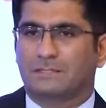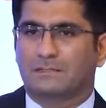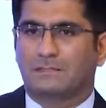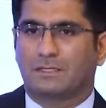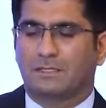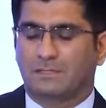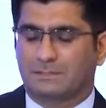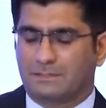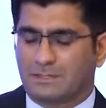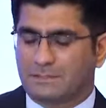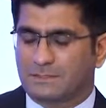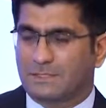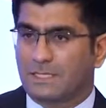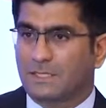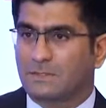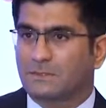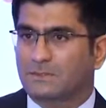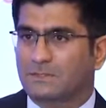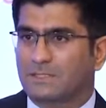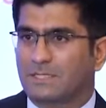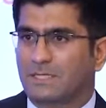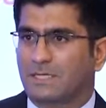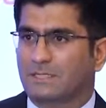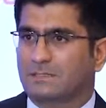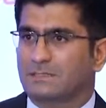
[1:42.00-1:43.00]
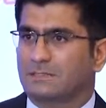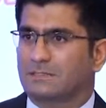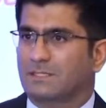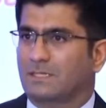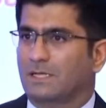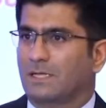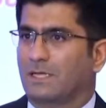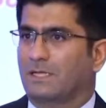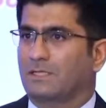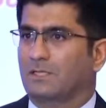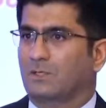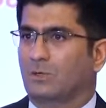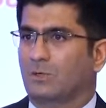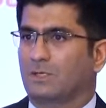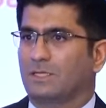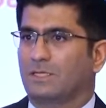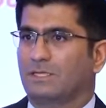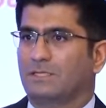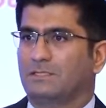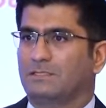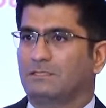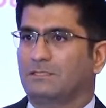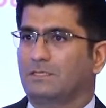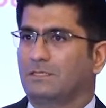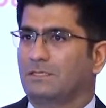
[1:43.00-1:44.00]
Distinguished guests and
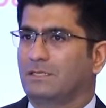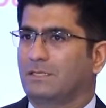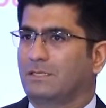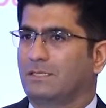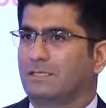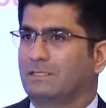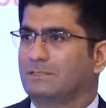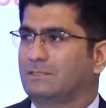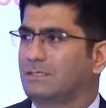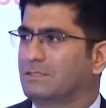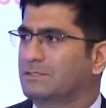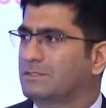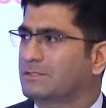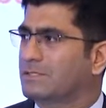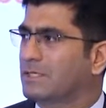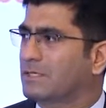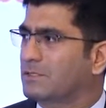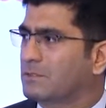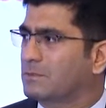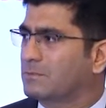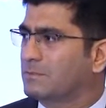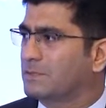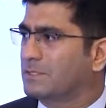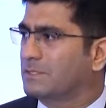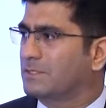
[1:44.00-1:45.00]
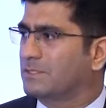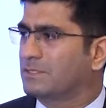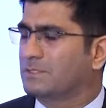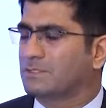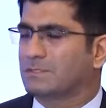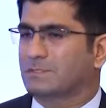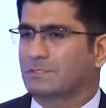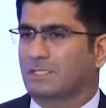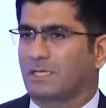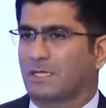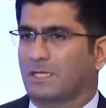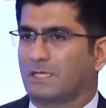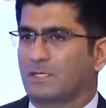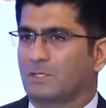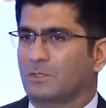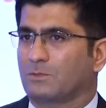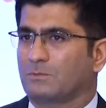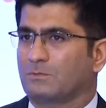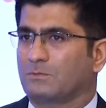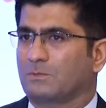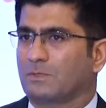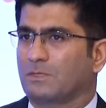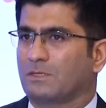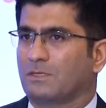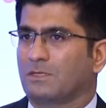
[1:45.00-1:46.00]
colleagues, ladies and gentlemen, Assalamu alaikum.